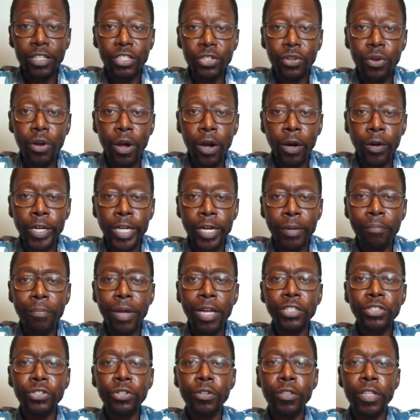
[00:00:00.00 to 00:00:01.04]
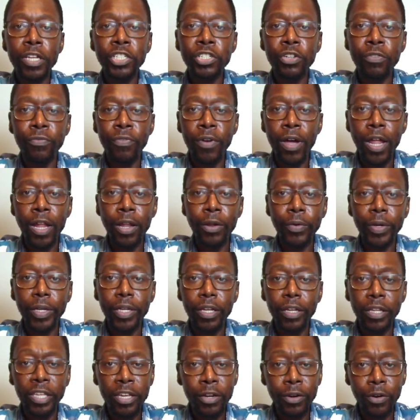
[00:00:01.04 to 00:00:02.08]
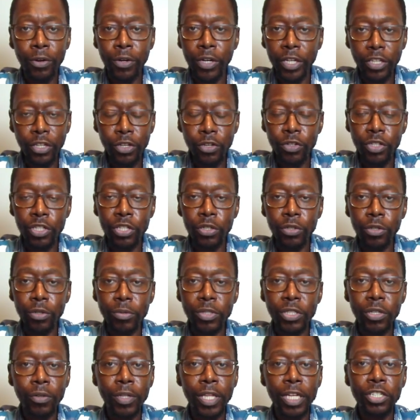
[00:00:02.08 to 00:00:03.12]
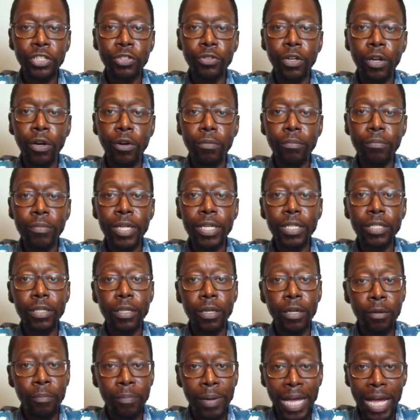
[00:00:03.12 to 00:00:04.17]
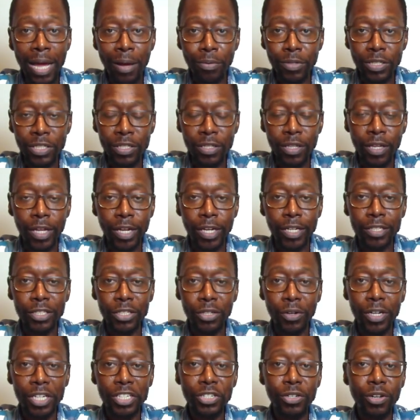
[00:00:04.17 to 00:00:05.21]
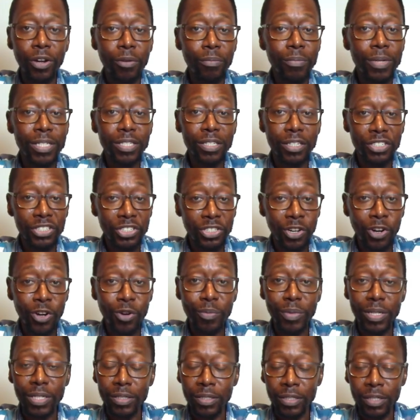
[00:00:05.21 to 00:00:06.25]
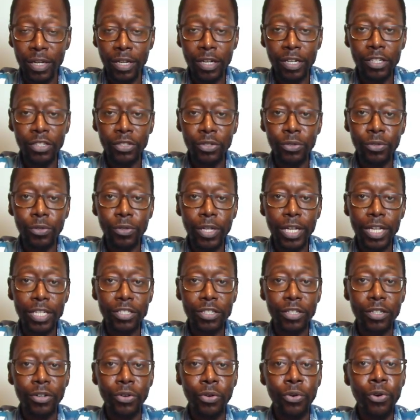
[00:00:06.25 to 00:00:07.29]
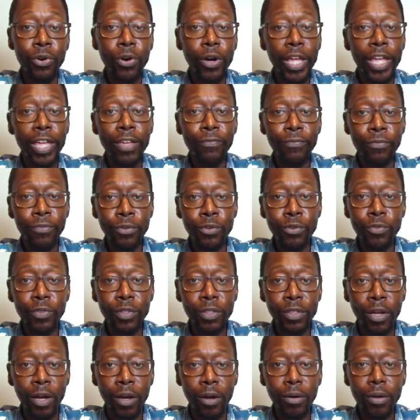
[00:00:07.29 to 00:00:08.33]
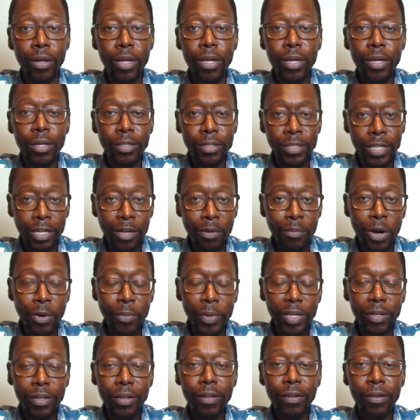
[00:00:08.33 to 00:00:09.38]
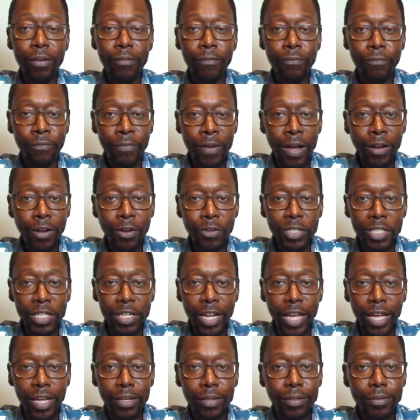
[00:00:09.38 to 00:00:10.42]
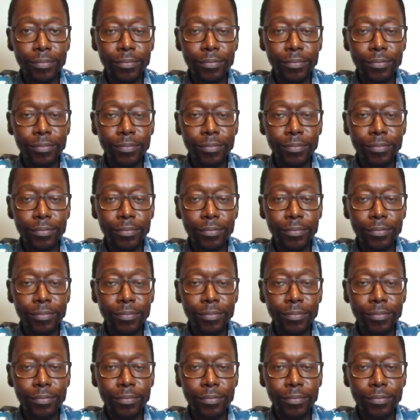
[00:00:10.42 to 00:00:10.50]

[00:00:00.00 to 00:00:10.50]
so already, make sure that you're following here on YouTube so that you don't miss a Bible study, so that you don't miss a sermon, Sunday school lesson, or a food for thought. Take a moment, follow today.